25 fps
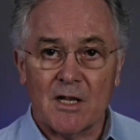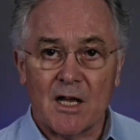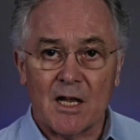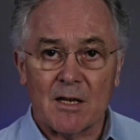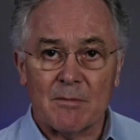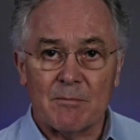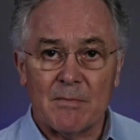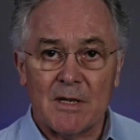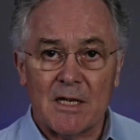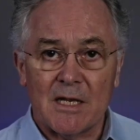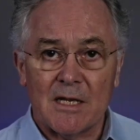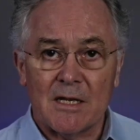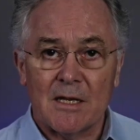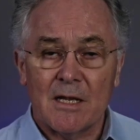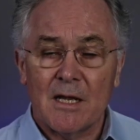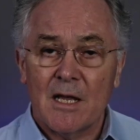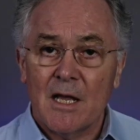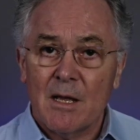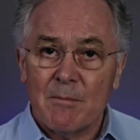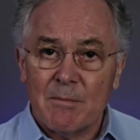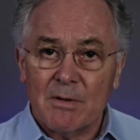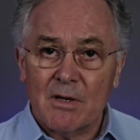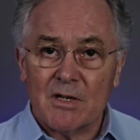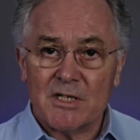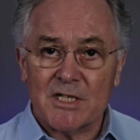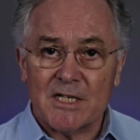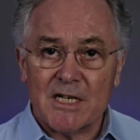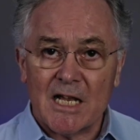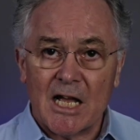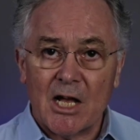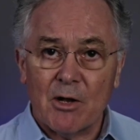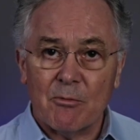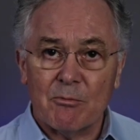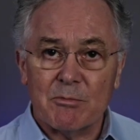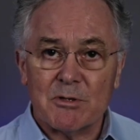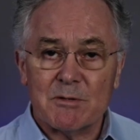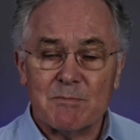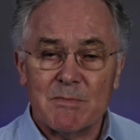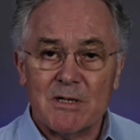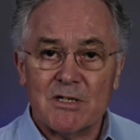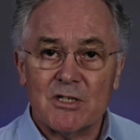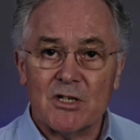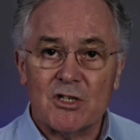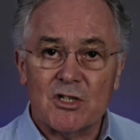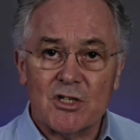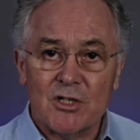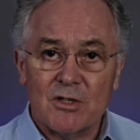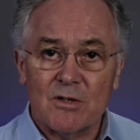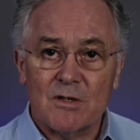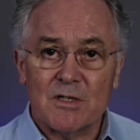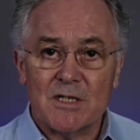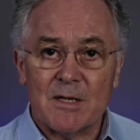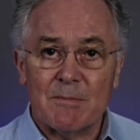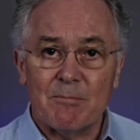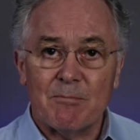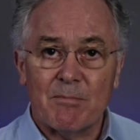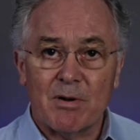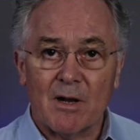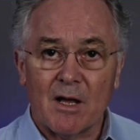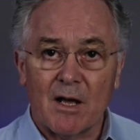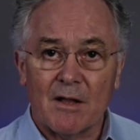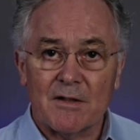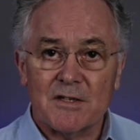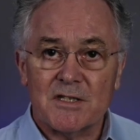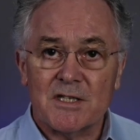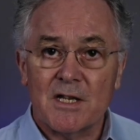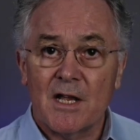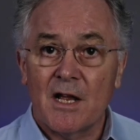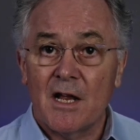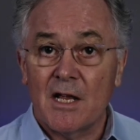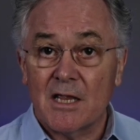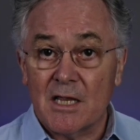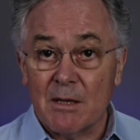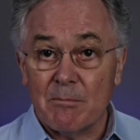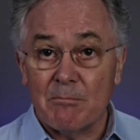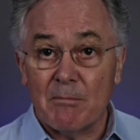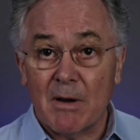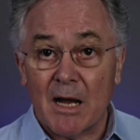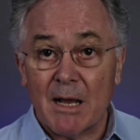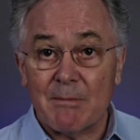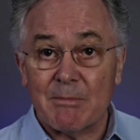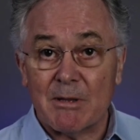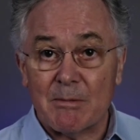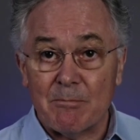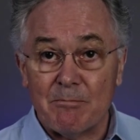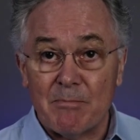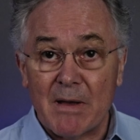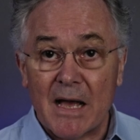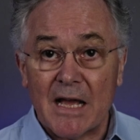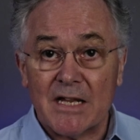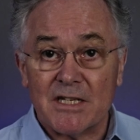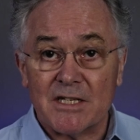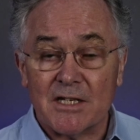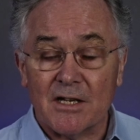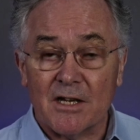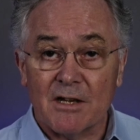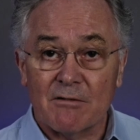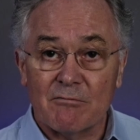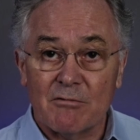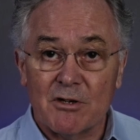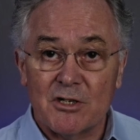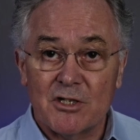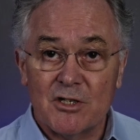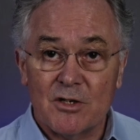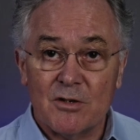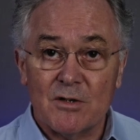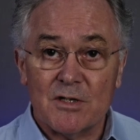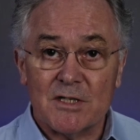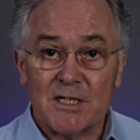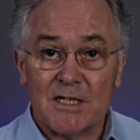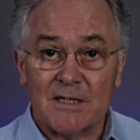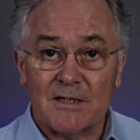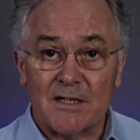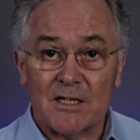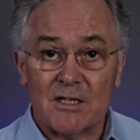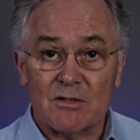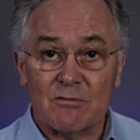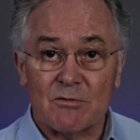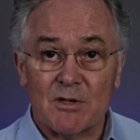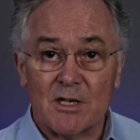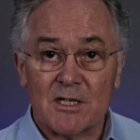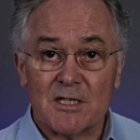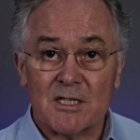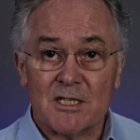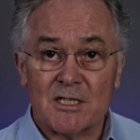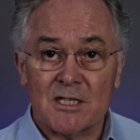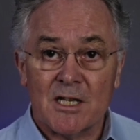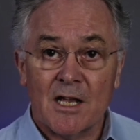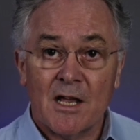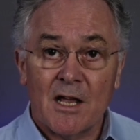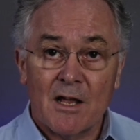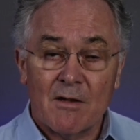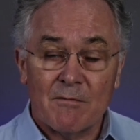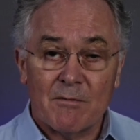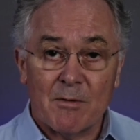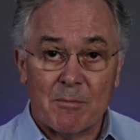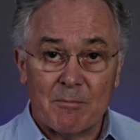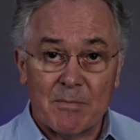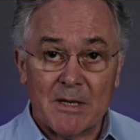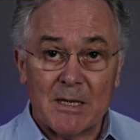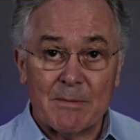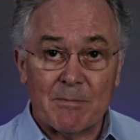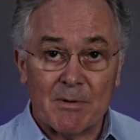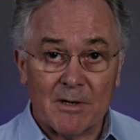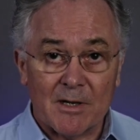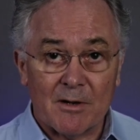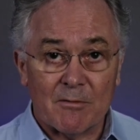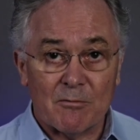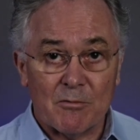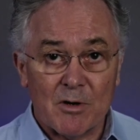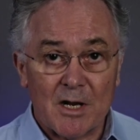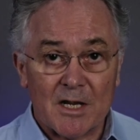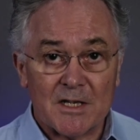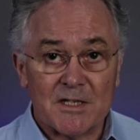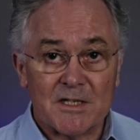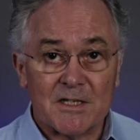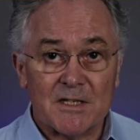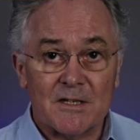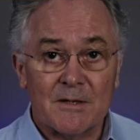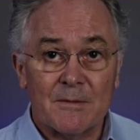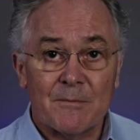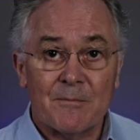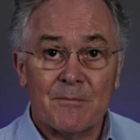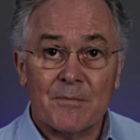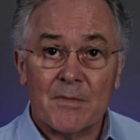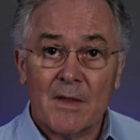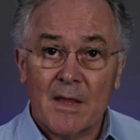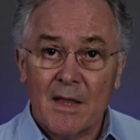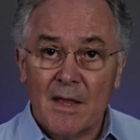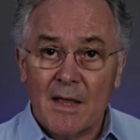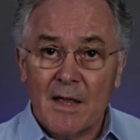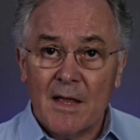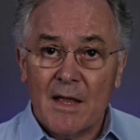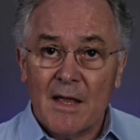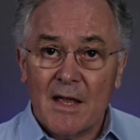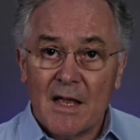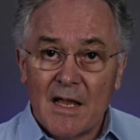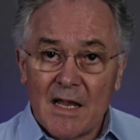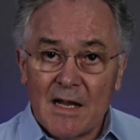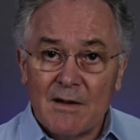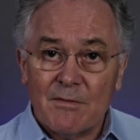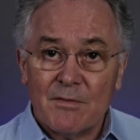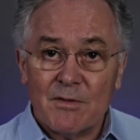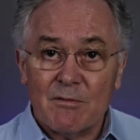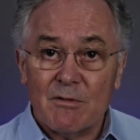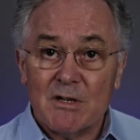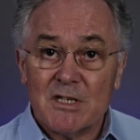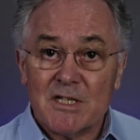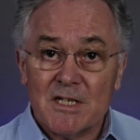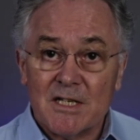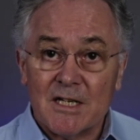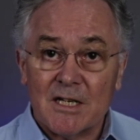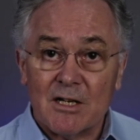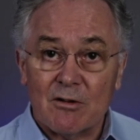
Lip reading: like me because it helps me to choose implants that might be better at reducing these risks for people at risk. If there is an